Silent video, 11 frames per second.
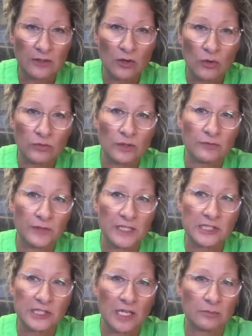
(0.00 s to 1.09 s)
over a
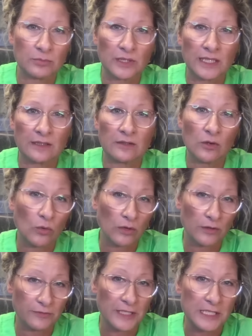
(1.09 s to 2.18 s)
finished cut blade or
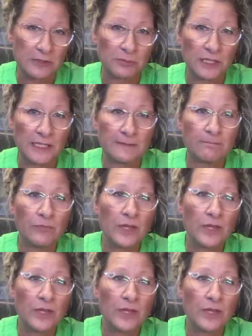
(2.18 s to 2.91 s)
a finished blade.